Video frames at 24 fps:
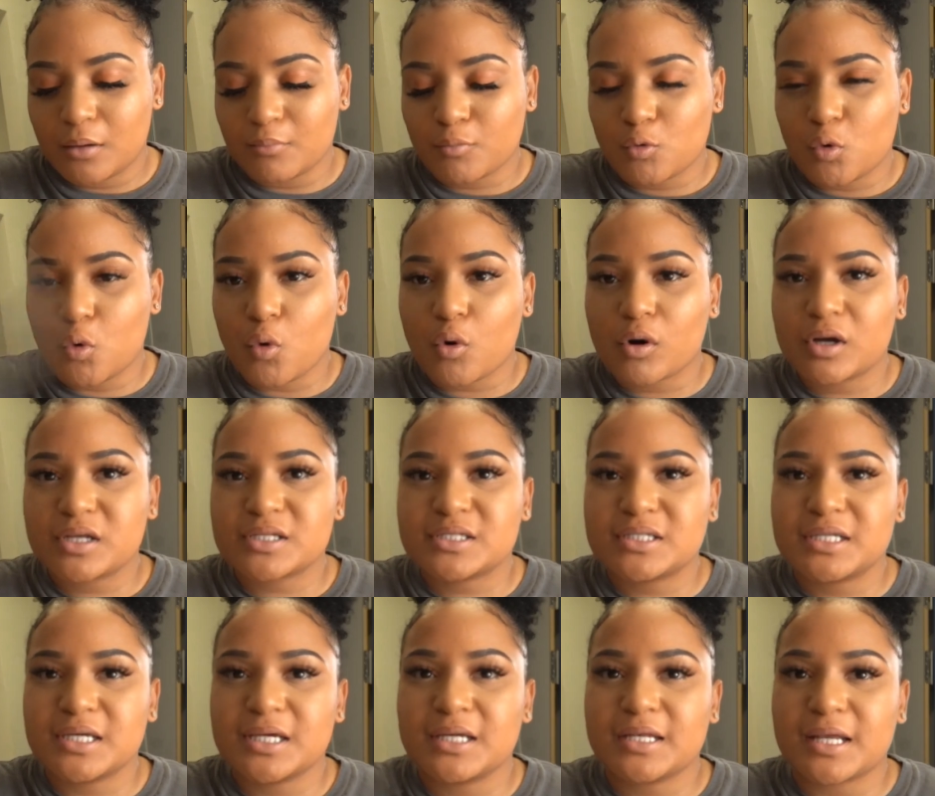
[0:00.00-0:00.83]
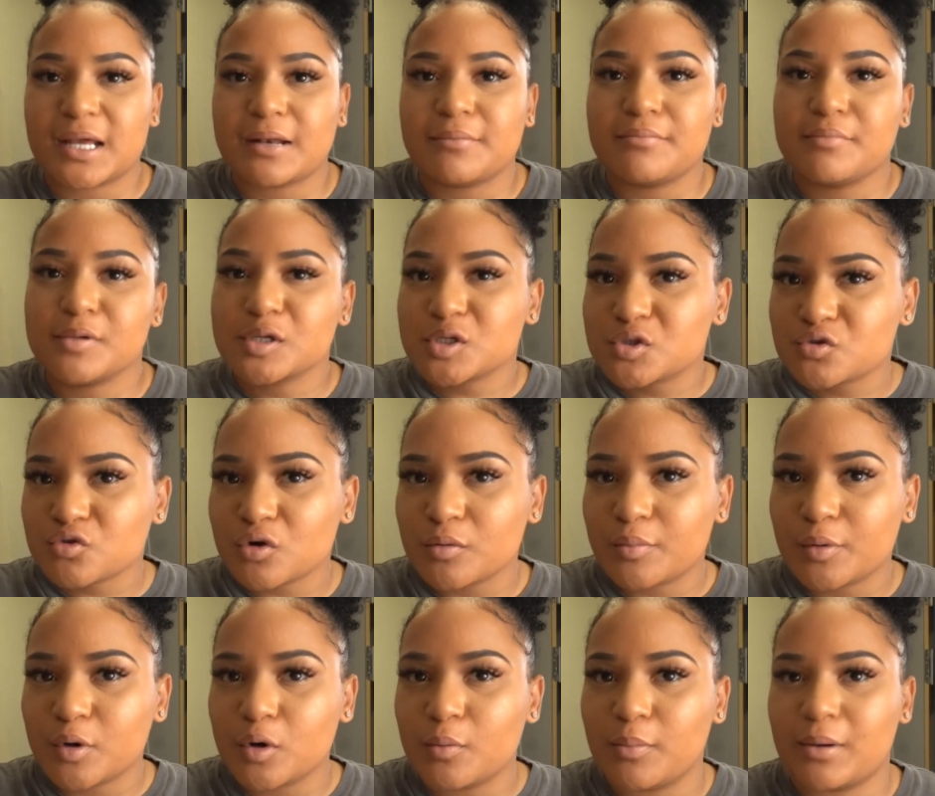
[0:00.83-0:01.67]
quarantined and
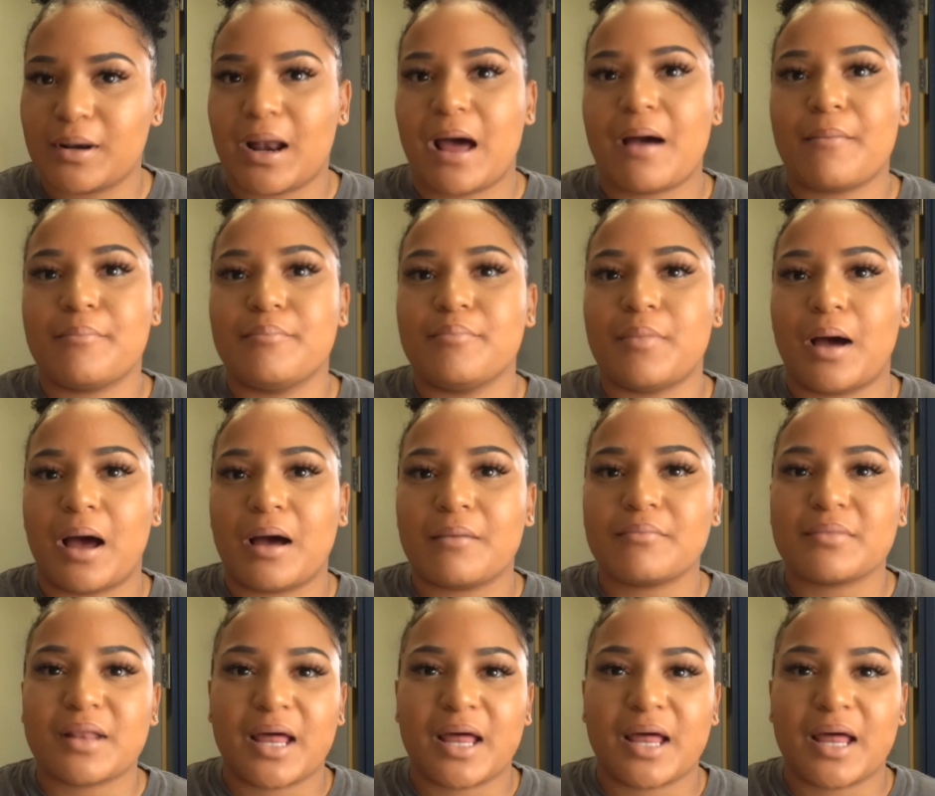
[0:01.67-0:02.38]
miserable, but I'm